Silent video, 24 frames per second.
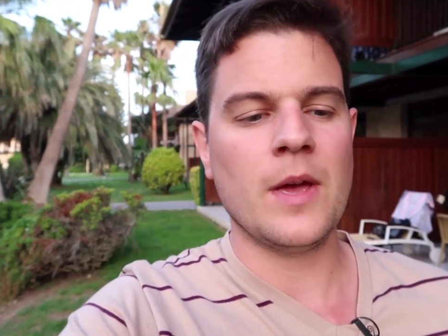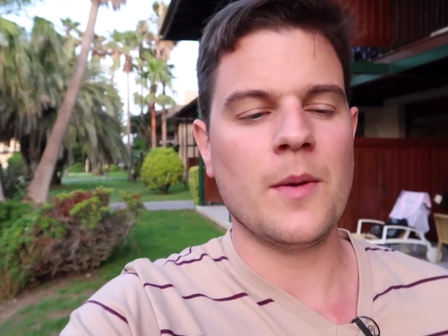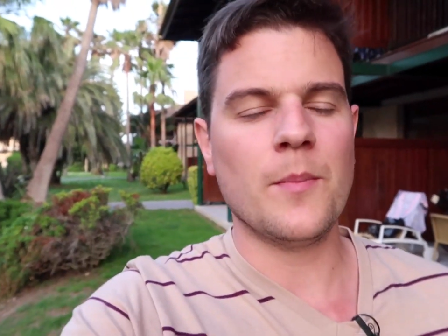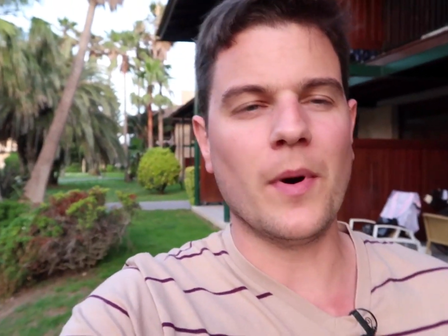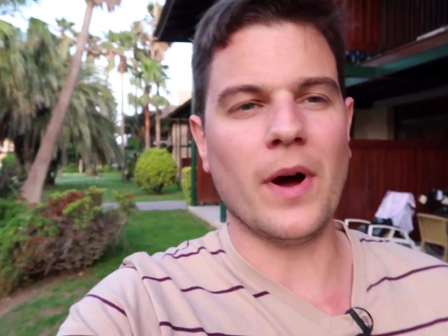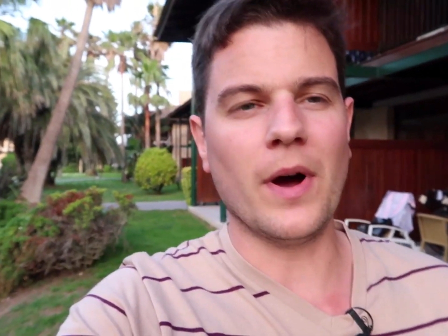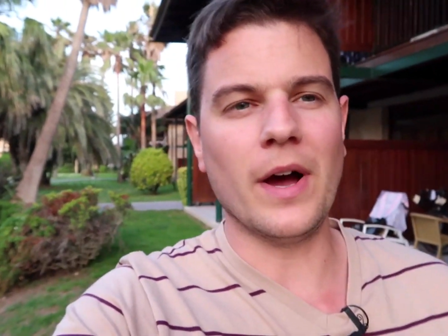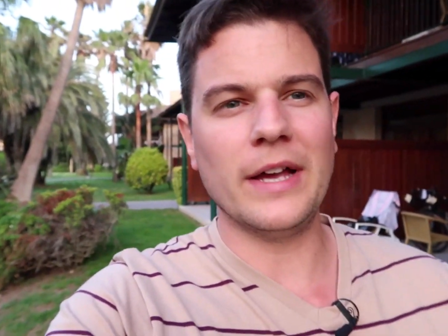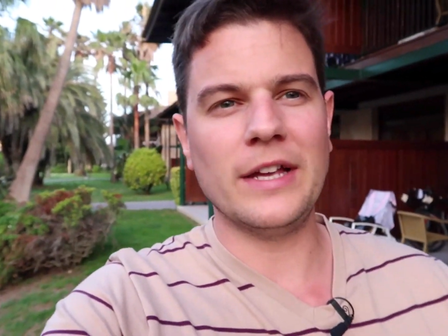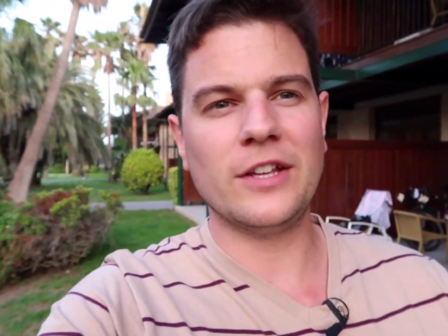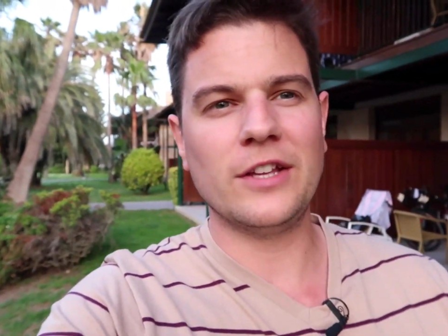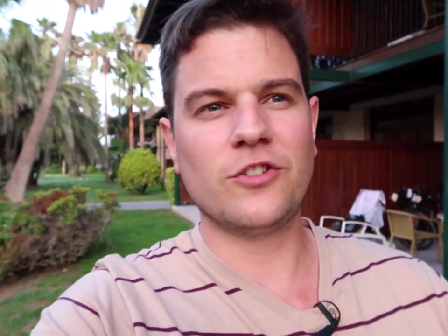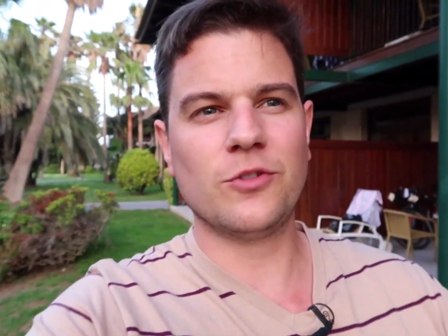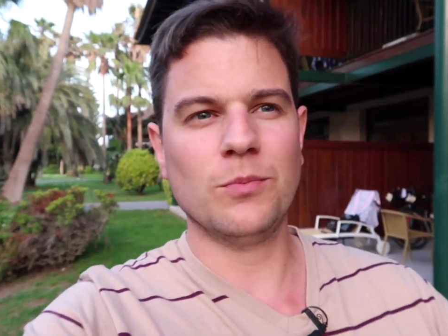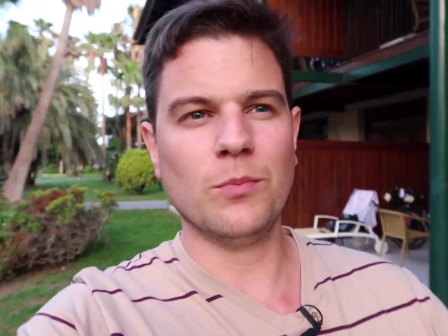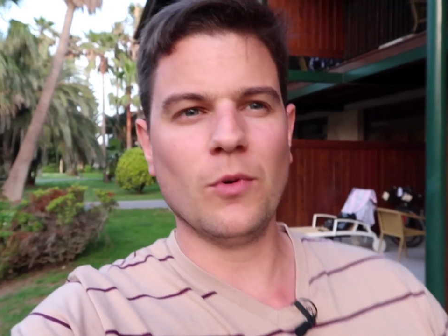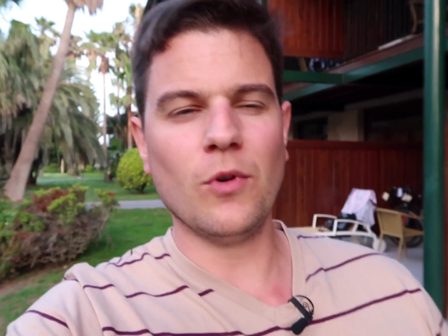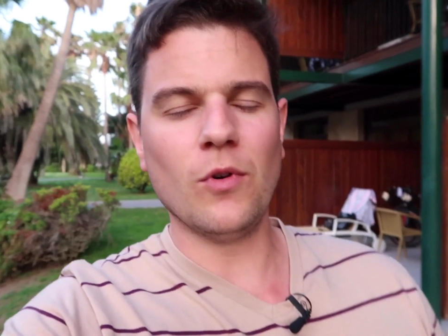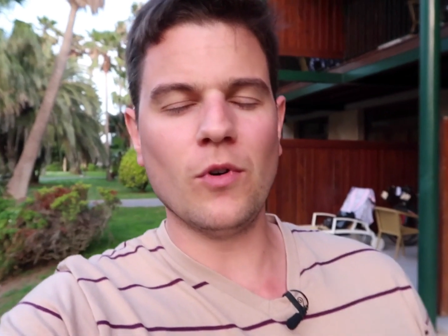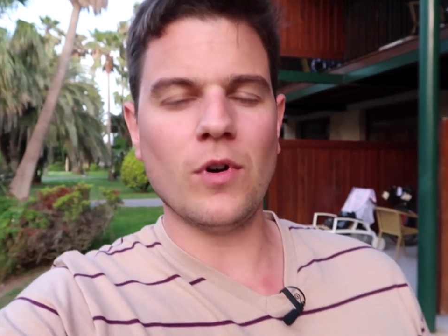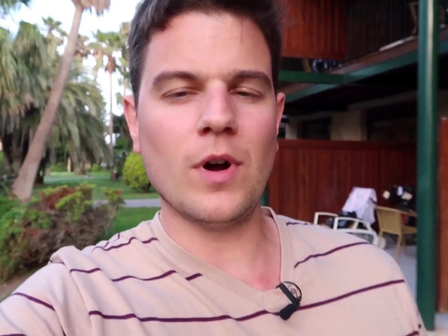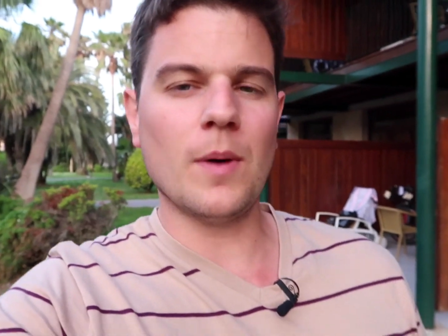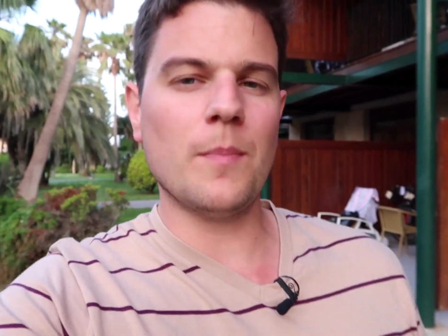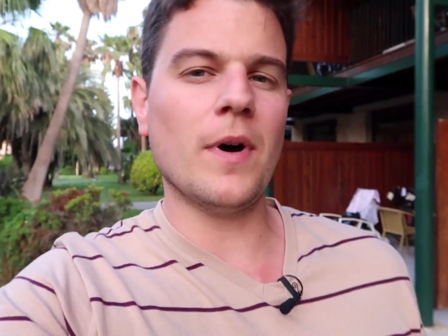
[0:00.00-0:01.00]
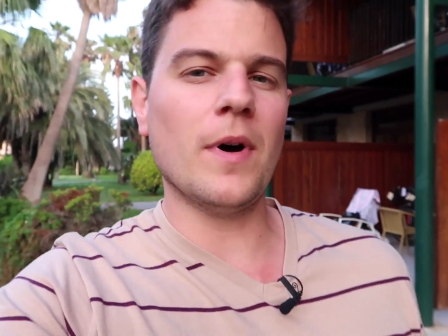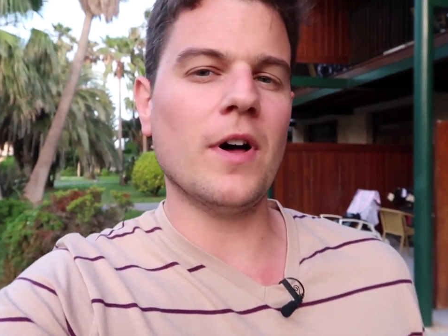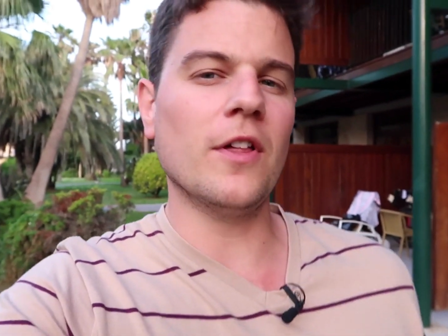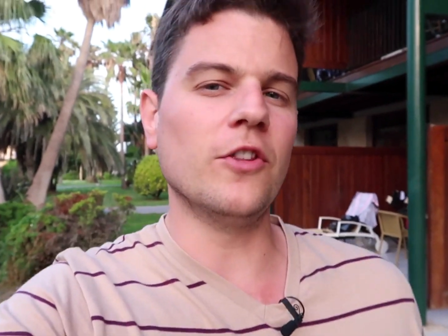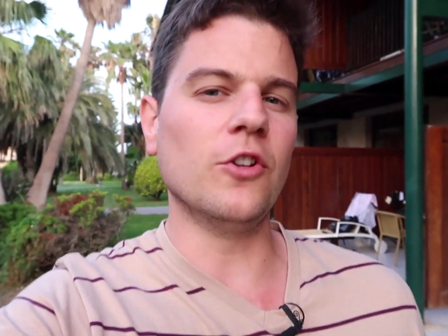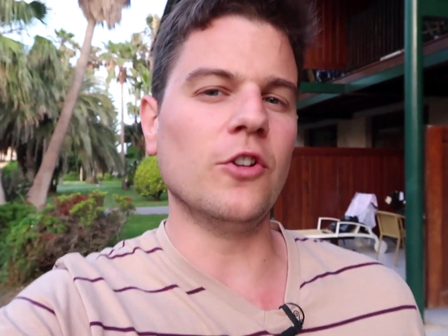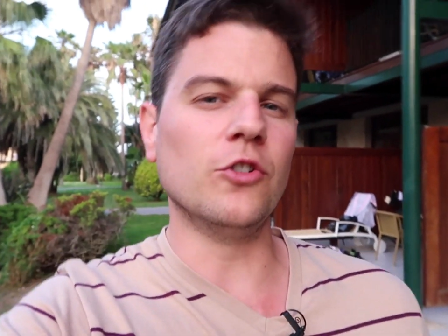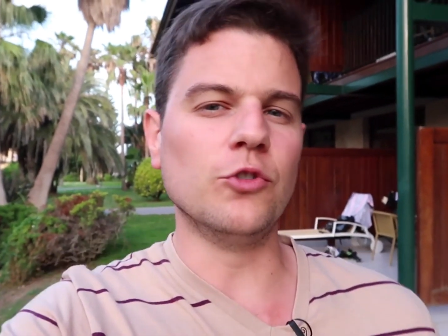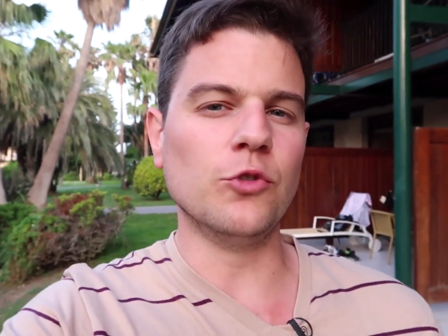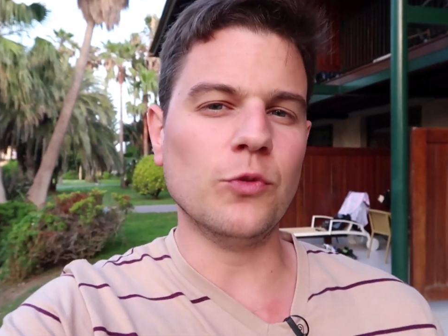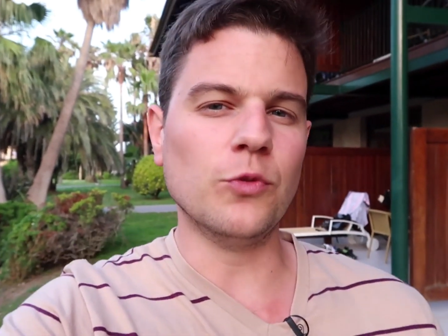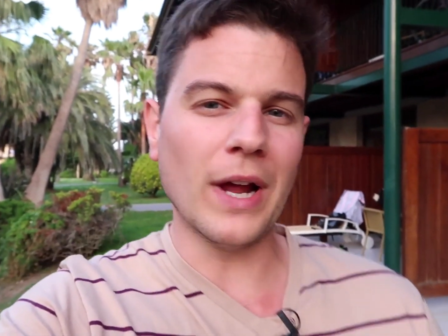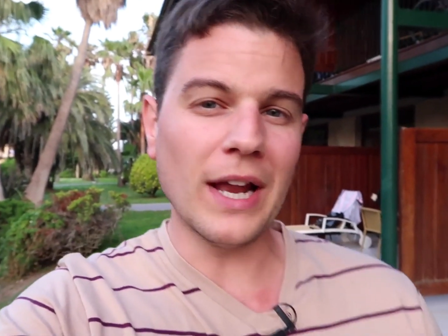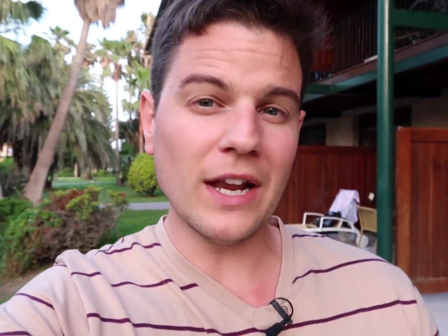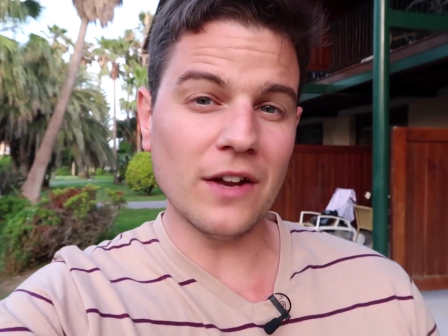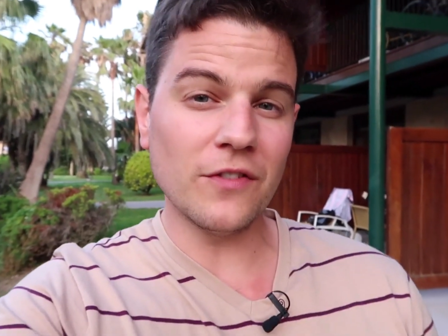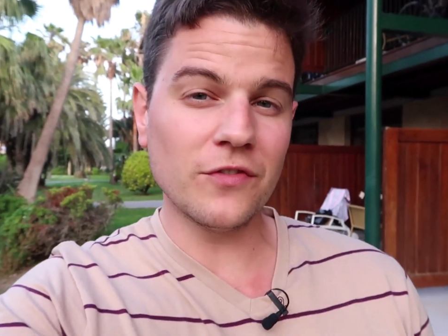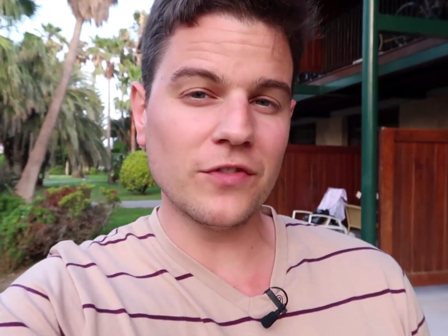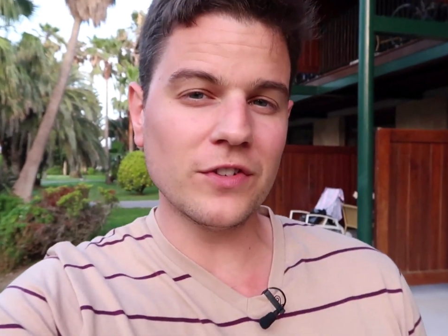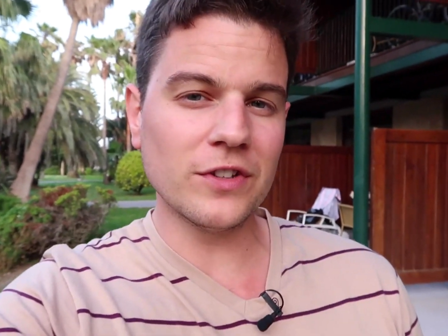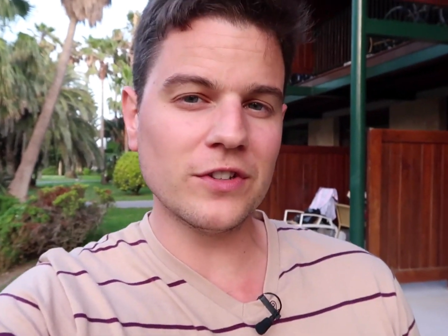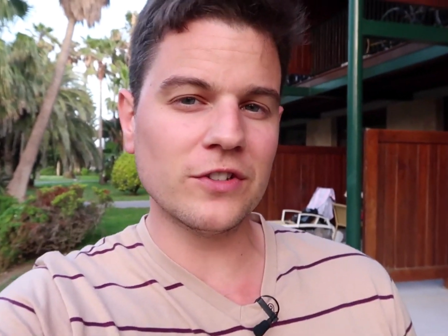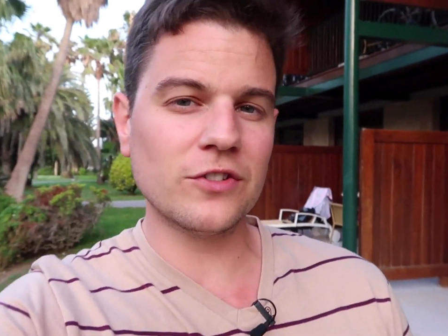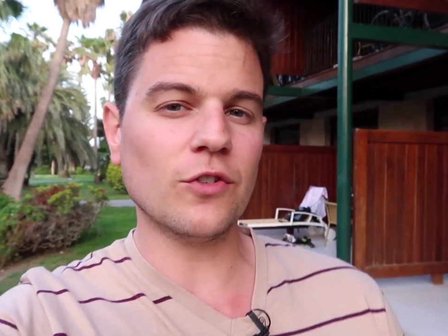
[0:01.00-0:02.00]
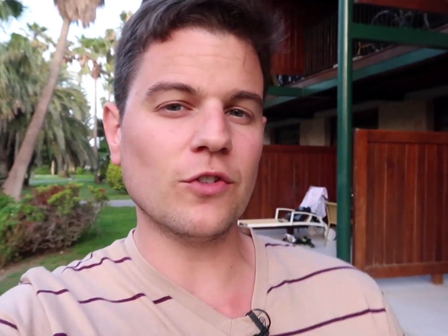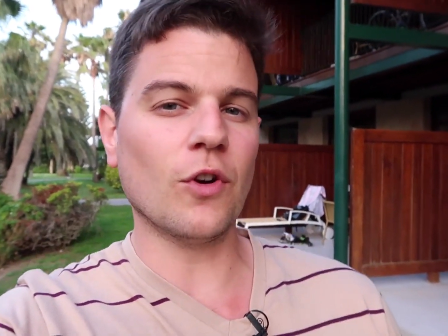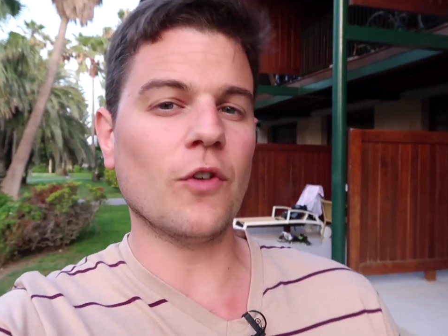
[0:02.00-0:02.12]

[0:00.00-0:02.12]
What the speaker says: but it's more about the relevance